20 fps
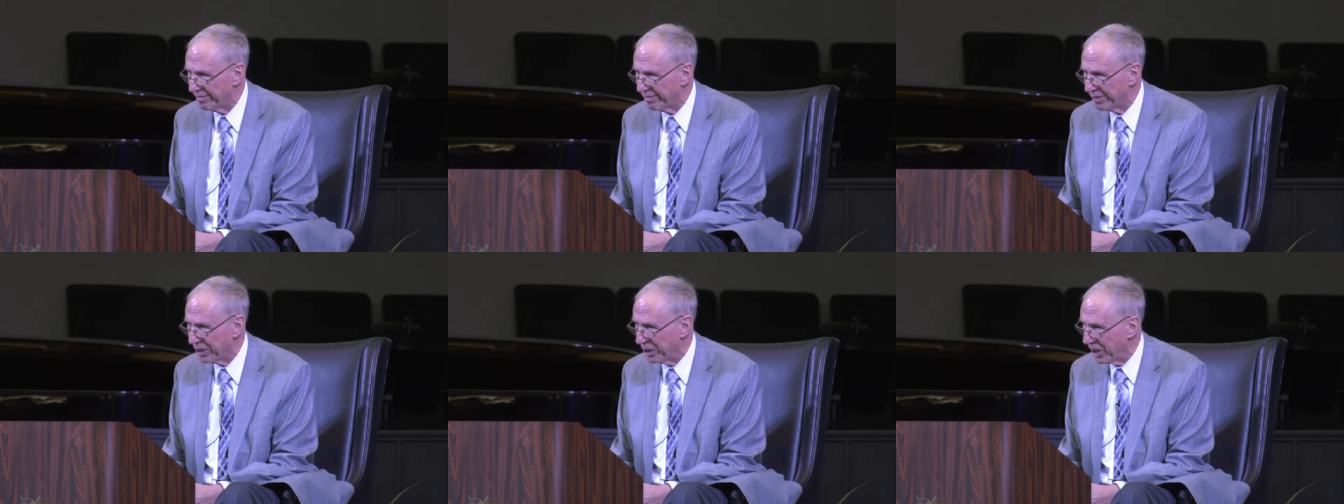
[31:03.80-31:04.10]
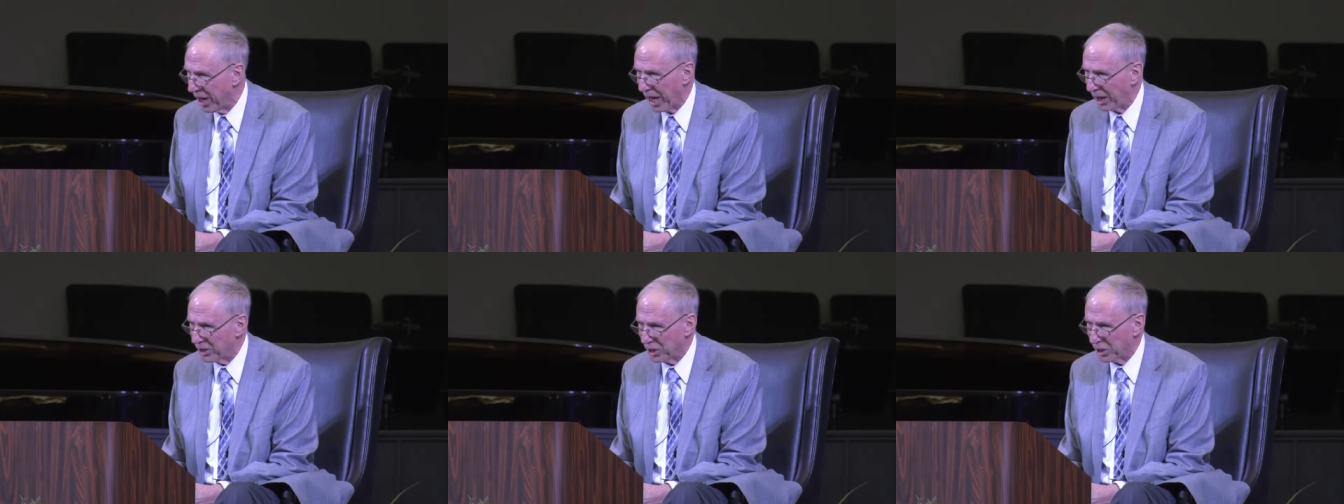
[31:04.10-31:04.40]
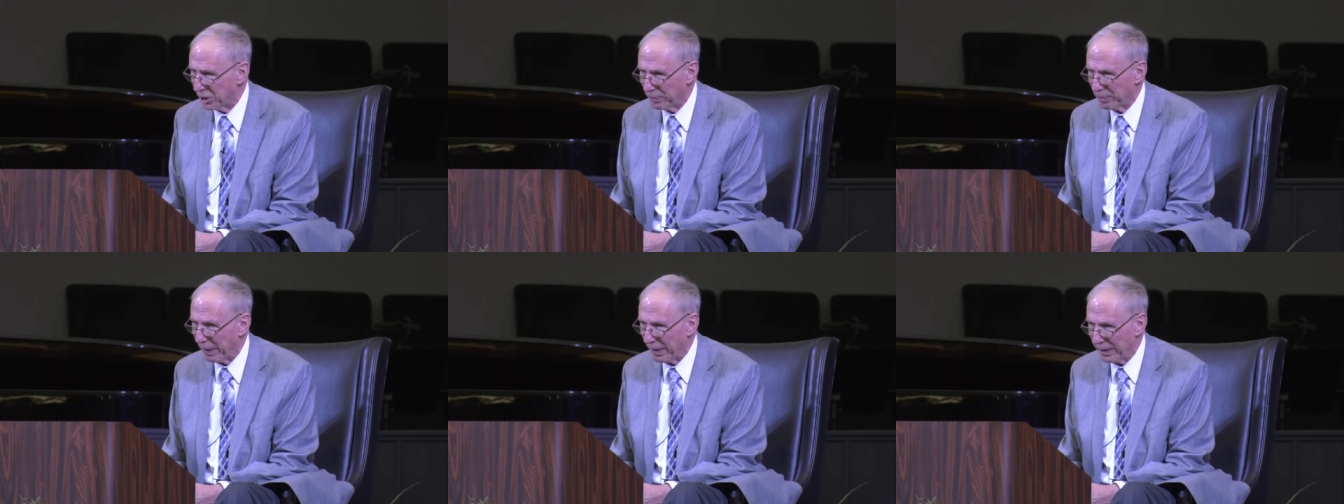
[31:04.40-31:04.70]
You're not
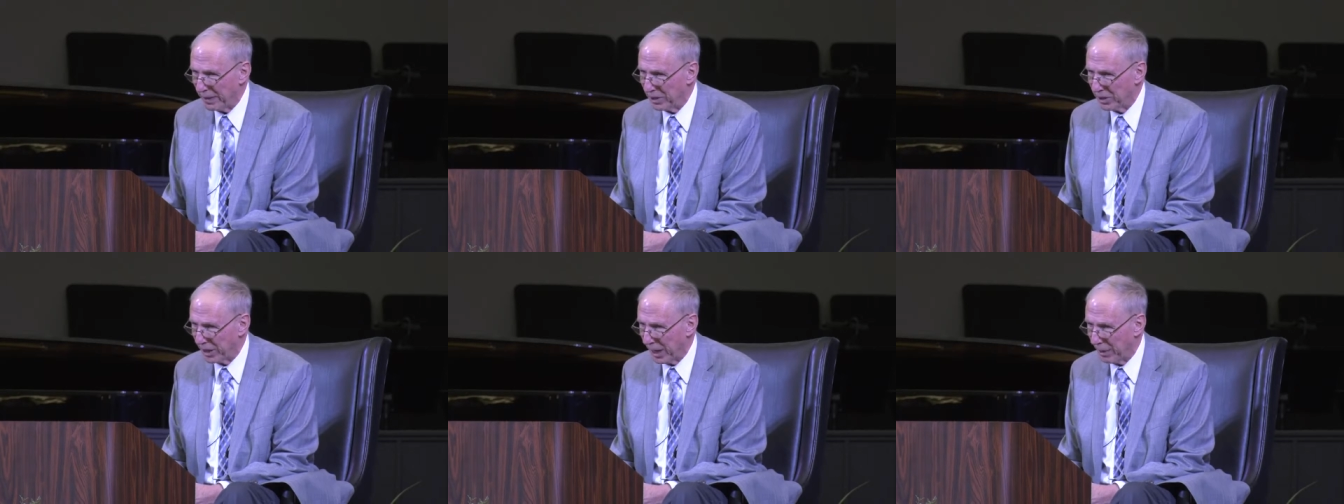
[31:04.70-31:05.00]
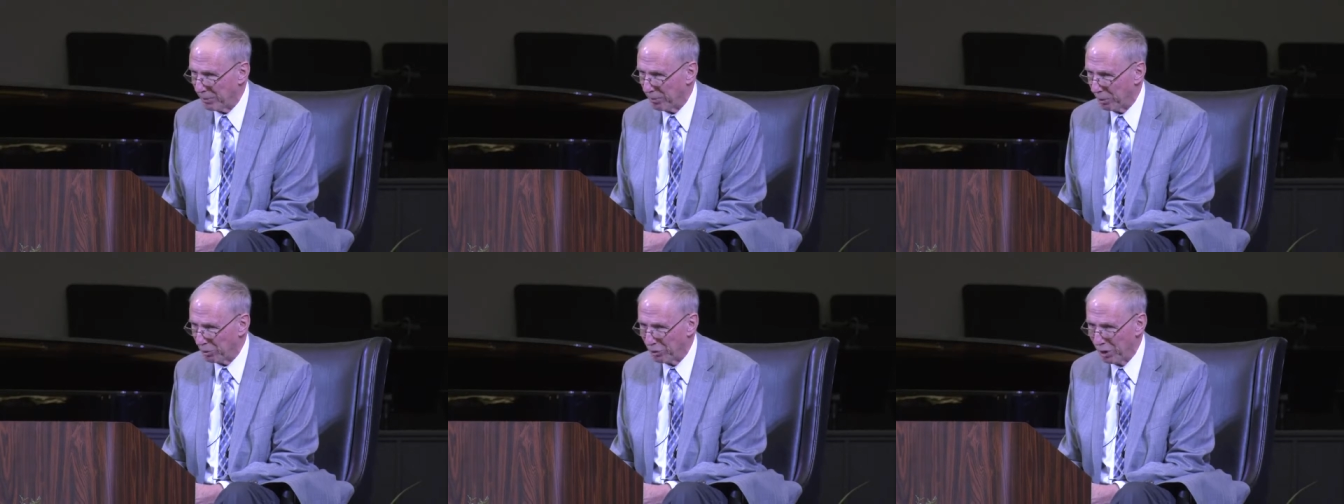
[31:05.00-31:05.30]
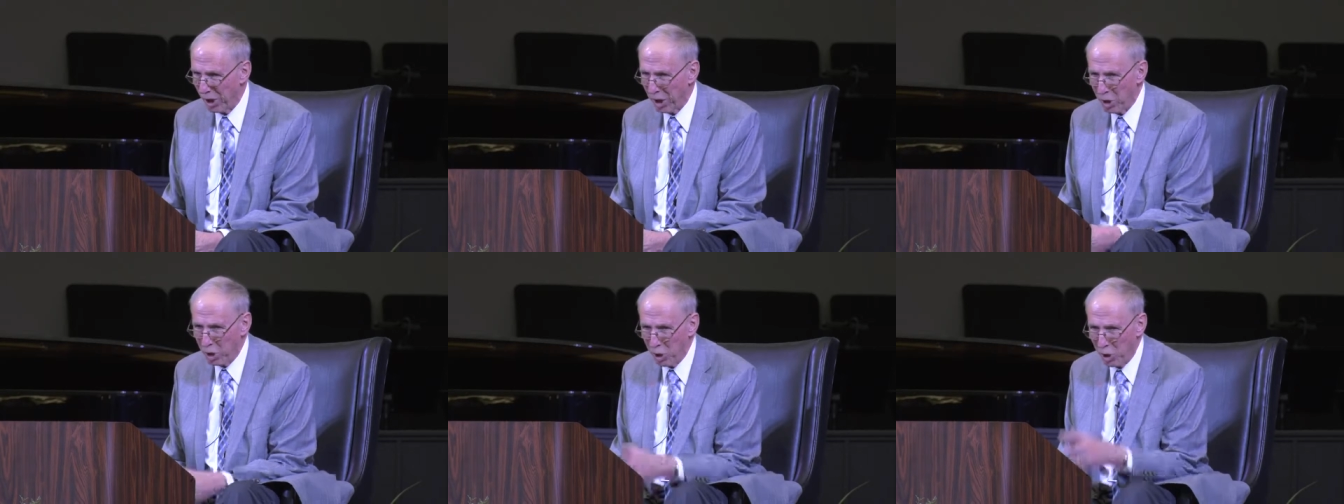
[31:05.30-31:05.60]
just my disciples.
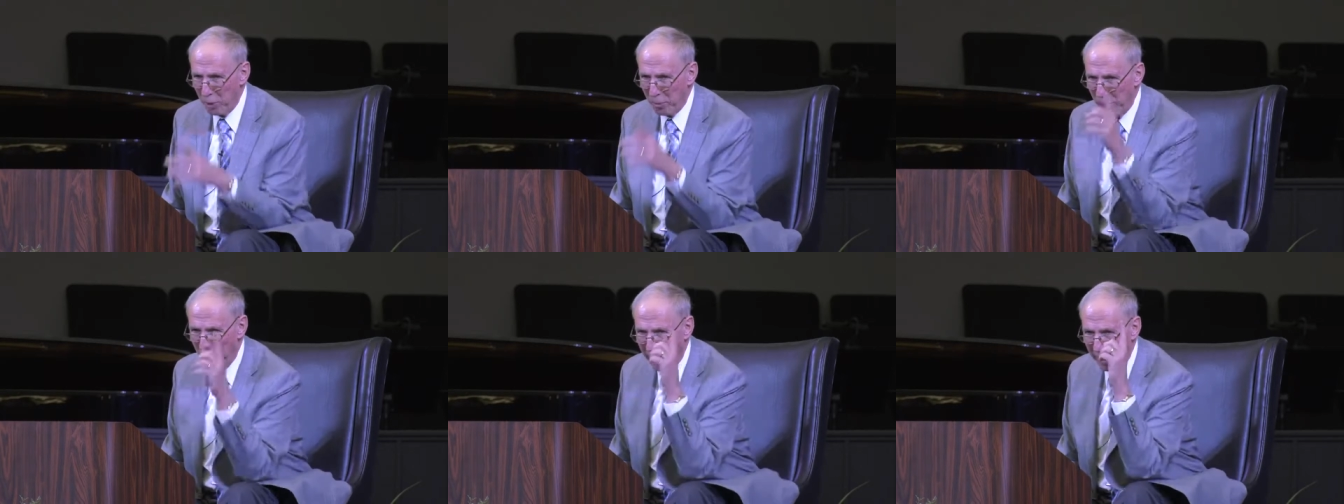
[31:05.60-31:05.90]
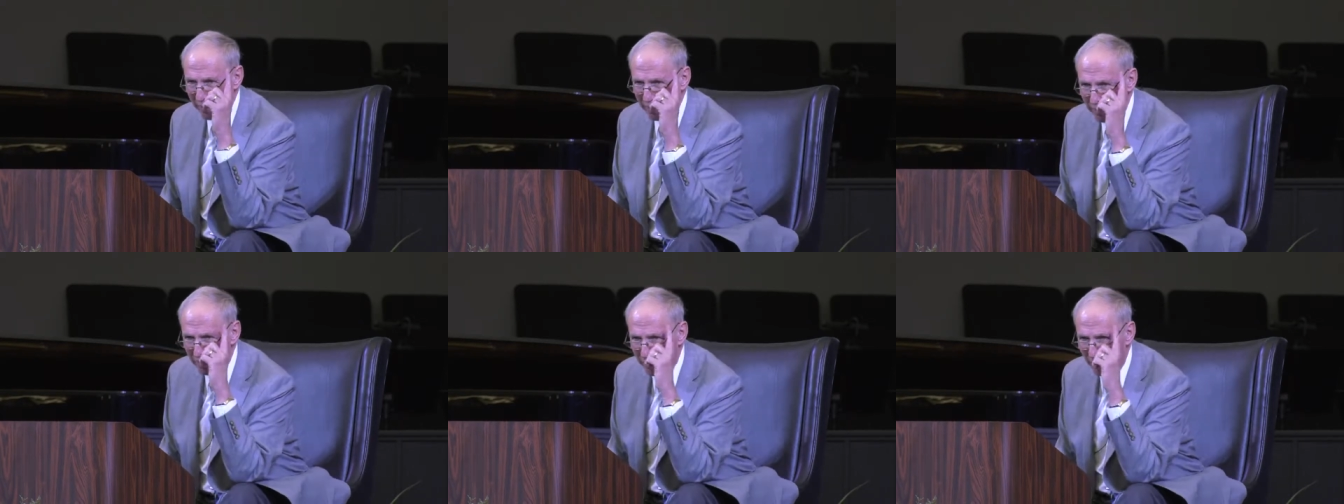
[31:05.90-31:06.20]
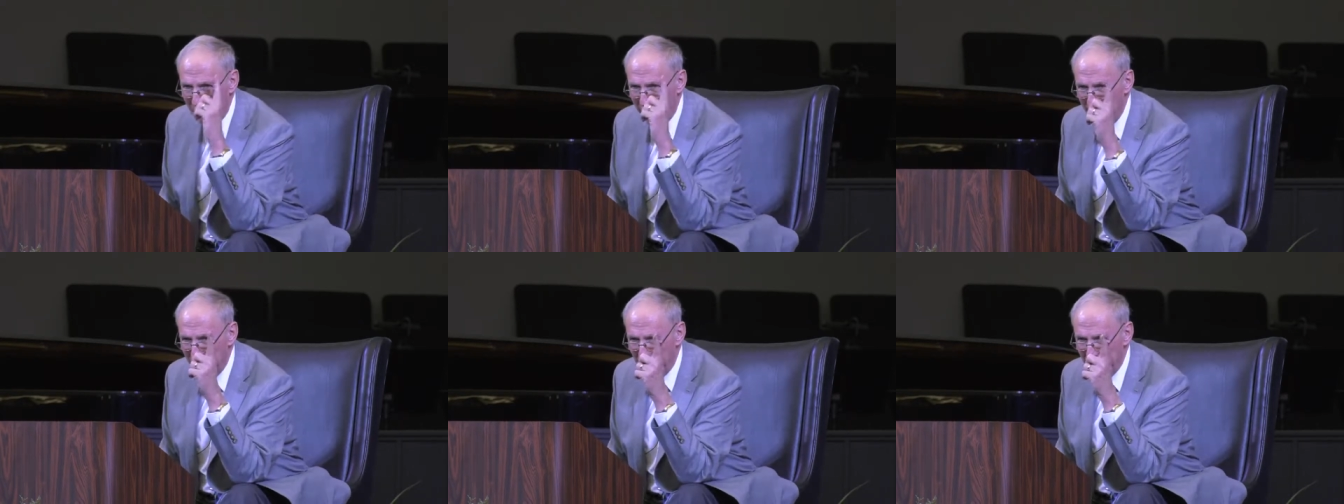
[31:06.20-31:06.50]
You're my
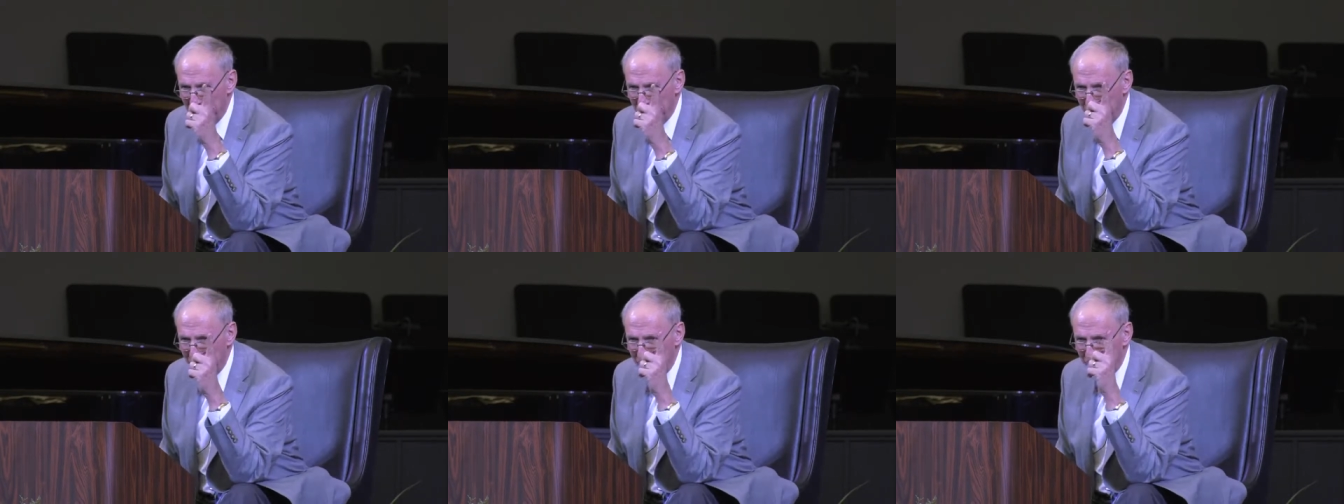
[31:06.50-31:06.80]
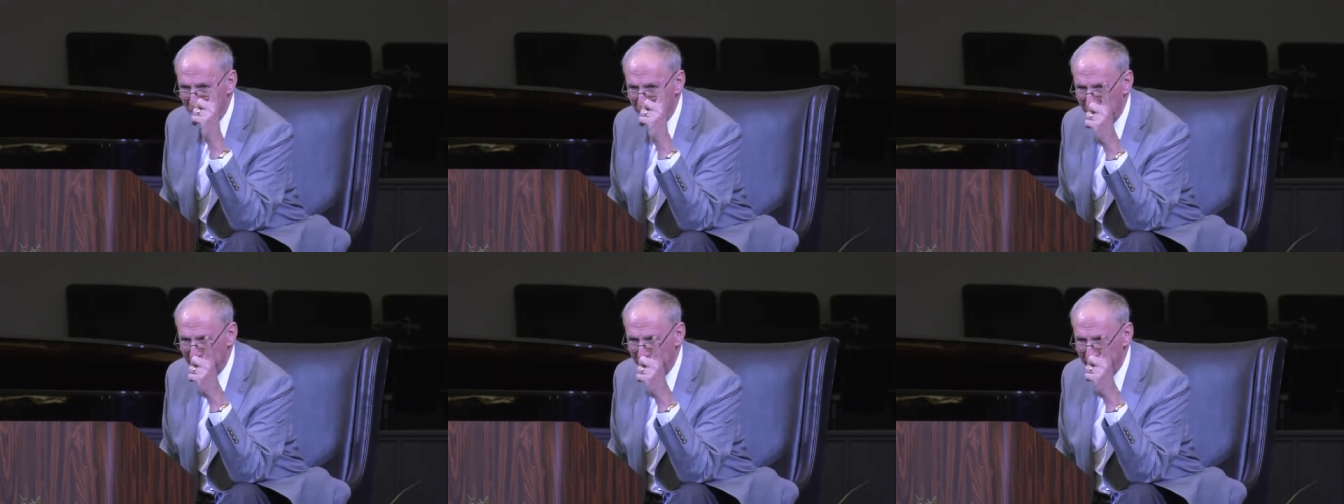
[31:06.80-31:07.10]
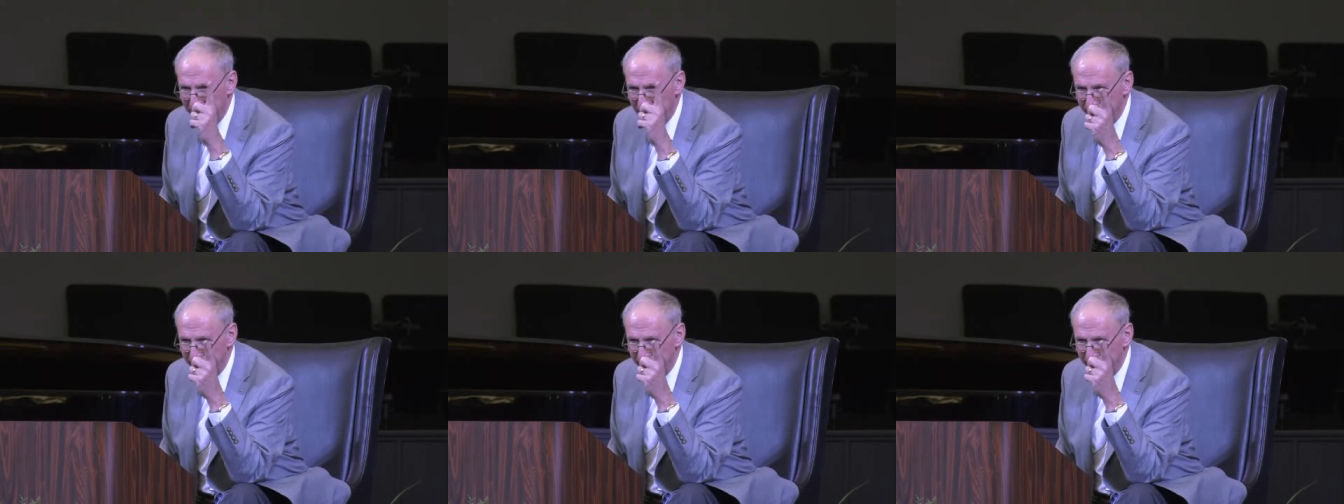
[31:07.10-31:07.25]
friends.